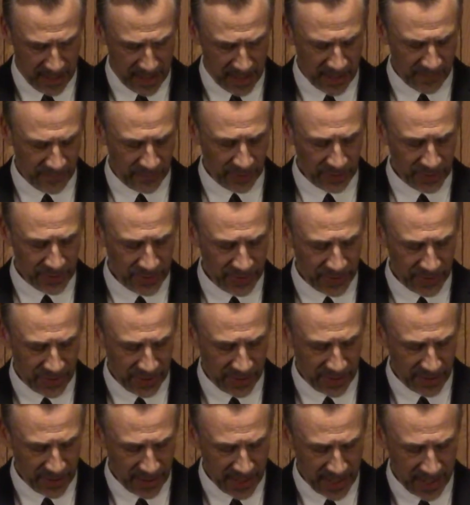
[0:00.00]
Verse
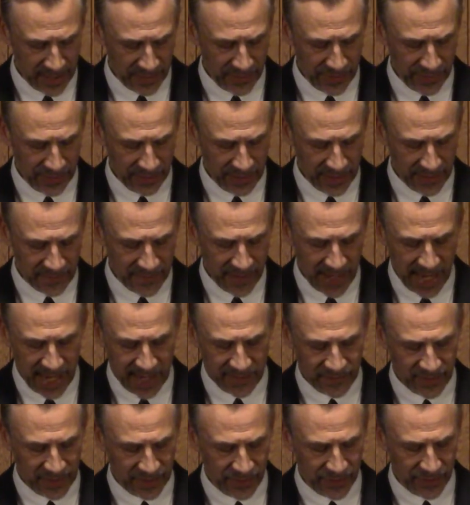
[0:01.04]

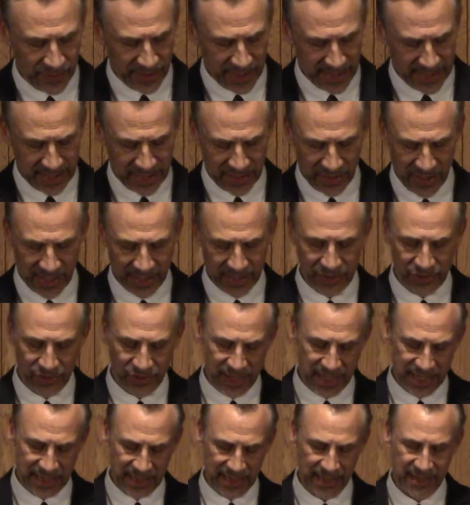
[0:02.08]
35 and 36,
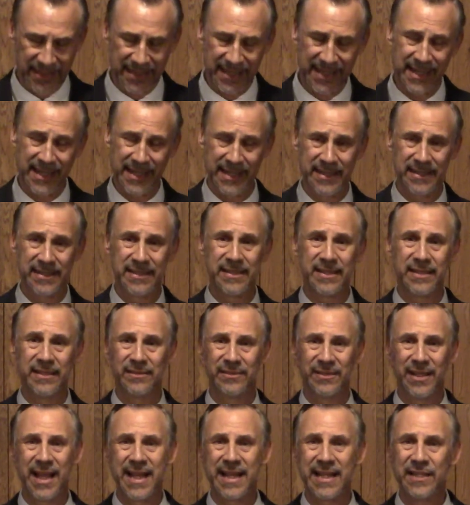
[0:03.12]
Jesus is the
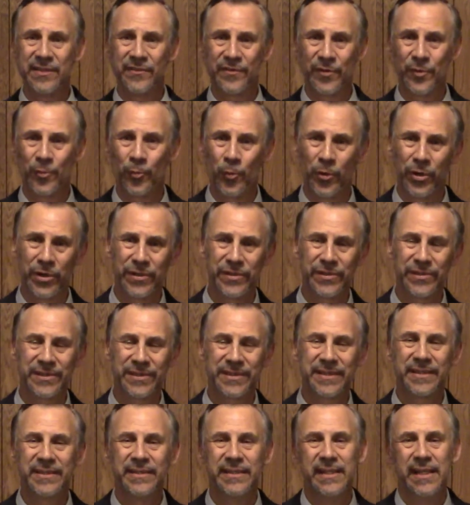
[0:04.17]
light of the
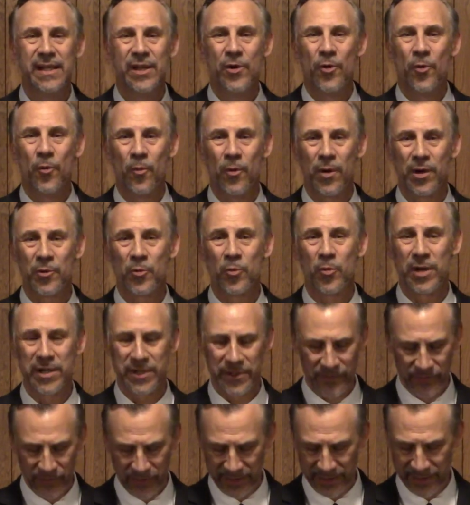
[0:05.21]
world. What a
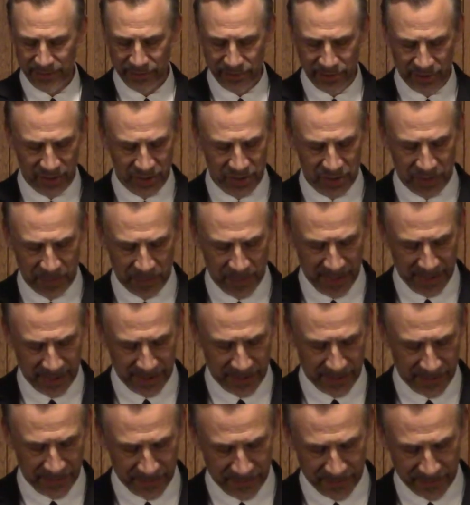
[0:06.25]
wonderful
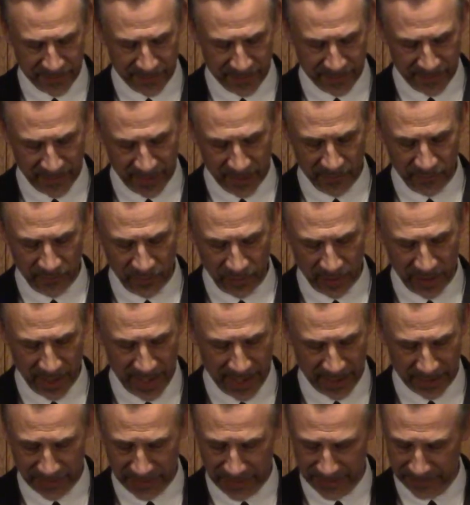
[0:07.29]
encouragement for
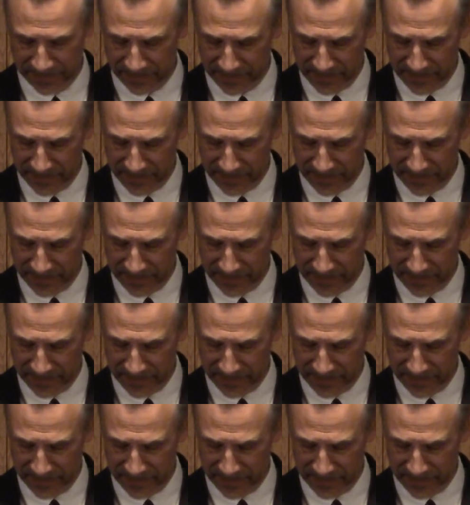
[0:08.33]
us.